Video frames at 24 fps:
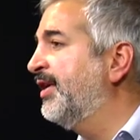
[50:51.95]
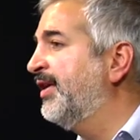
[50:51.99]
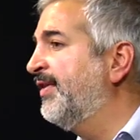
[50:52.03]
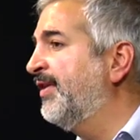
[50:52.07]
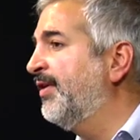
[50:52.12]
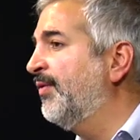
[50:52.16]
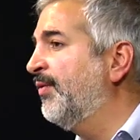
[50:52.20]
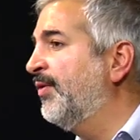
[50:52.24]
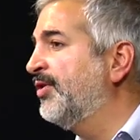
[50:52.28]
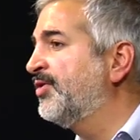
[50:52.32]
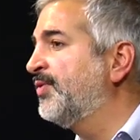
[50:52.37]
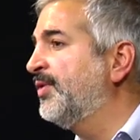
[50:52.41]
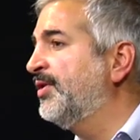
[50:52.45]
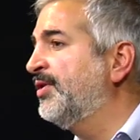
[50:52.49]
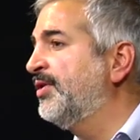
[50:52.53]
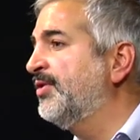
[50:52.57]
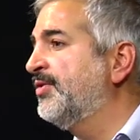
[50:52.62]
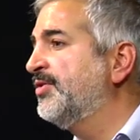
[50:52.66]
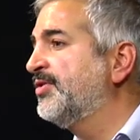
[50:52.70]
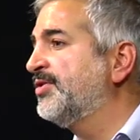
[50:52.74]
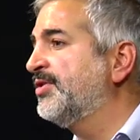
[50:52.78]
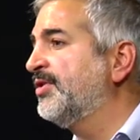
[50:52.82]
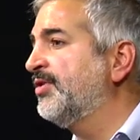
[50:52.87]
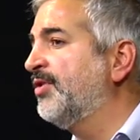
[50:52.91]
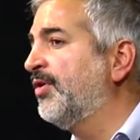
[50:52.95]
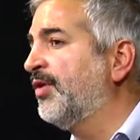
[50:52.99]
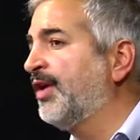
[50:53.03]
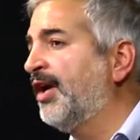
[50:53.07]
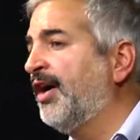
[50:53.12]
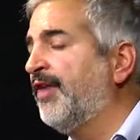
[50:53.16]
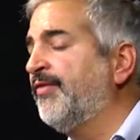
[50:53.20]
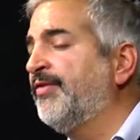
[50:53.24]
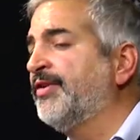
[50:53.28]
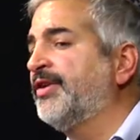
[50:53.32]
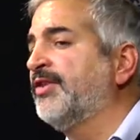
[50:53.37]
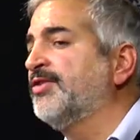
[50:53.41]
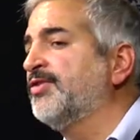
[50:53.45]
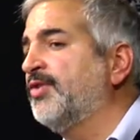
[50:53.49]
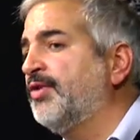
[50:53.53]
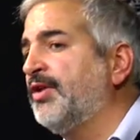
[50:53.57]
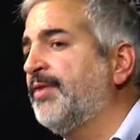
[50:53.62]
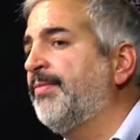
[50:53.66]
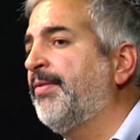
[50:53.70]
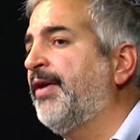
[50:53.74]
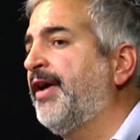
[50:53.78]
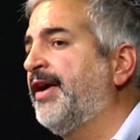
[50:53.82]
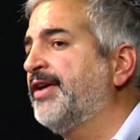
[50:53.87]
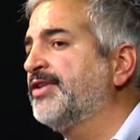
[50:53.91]
And that once we lose, conflict is only
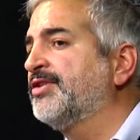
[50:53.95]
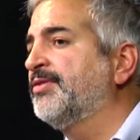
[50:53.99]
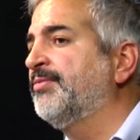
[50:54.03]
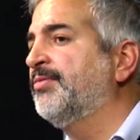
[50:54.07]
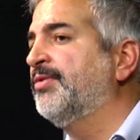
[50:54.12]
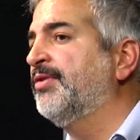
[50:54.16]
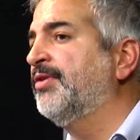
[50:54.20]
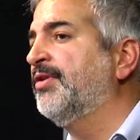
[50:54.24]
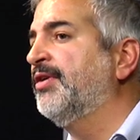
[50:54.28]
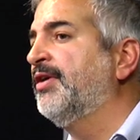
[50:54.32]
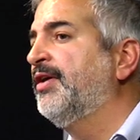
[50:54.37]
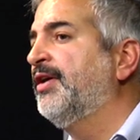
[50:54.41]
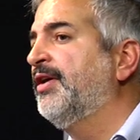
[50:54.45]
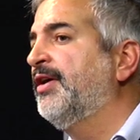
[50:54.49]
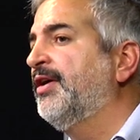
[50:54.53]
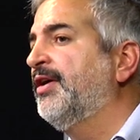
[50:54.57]
possible